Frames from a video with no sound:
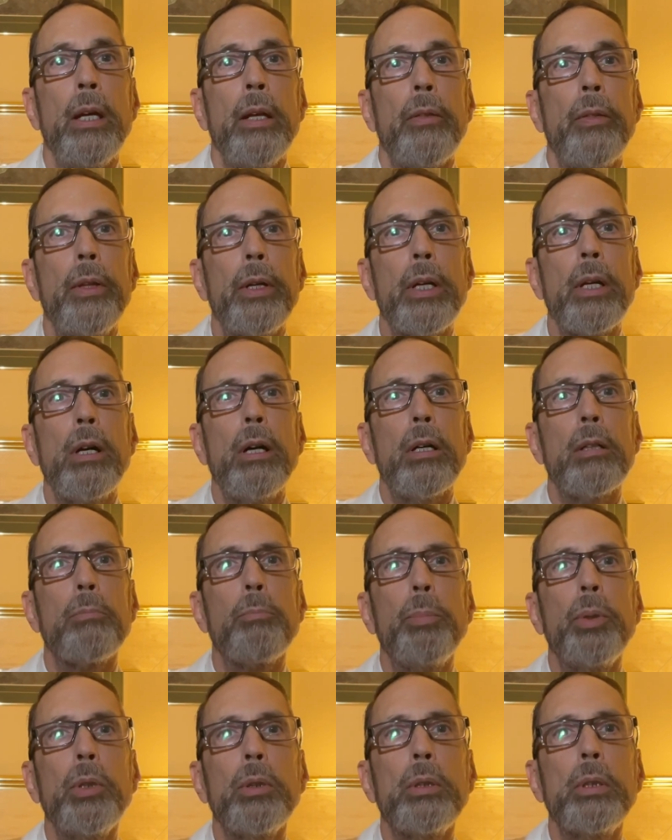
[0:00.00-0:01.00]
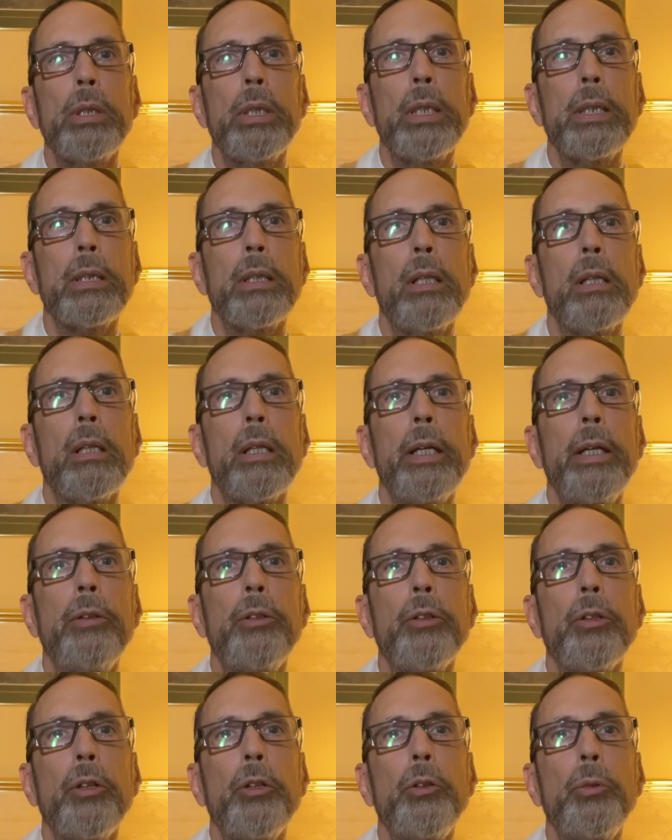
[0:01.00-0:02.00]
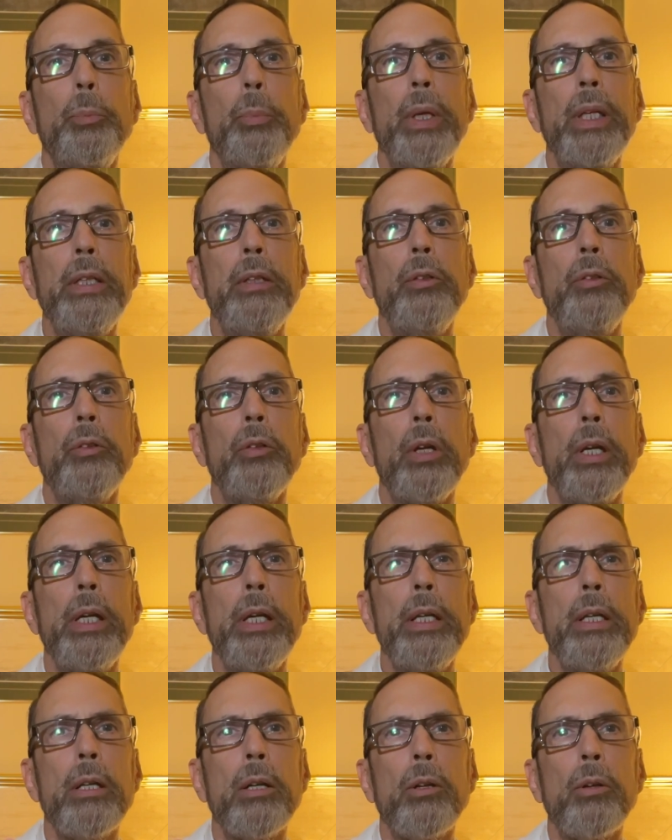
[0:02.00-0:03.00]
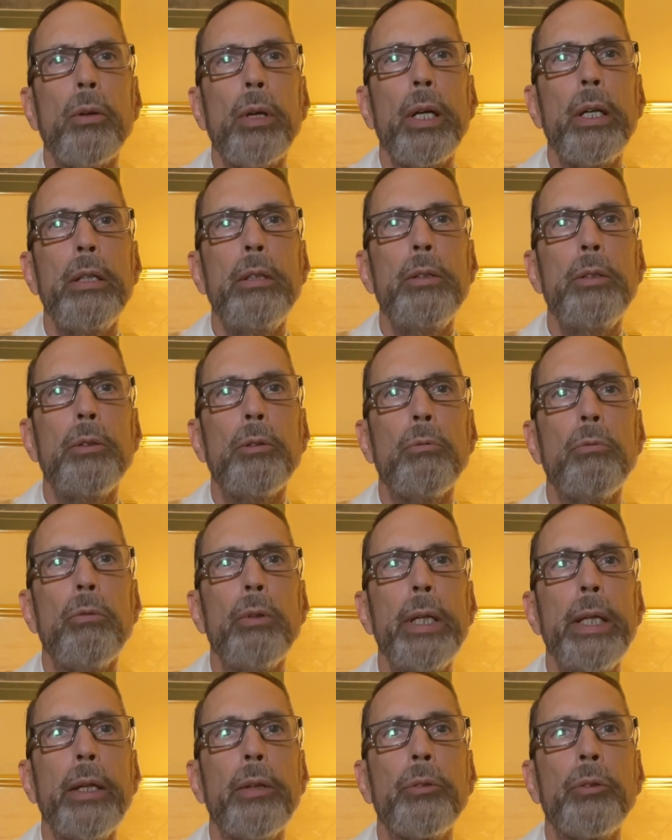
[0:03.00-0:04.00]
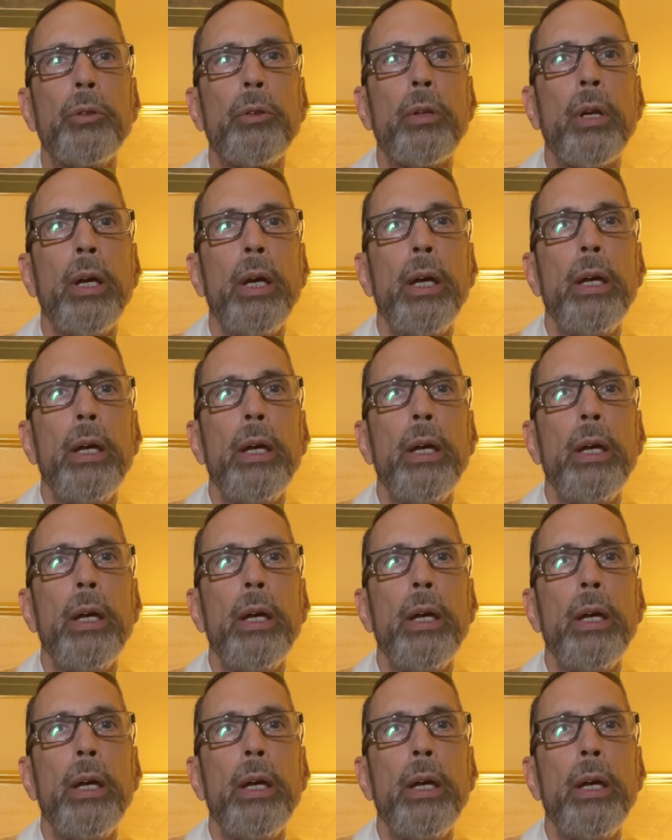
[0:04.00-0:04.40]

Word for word: The carpal tunnel is a space here in your wrist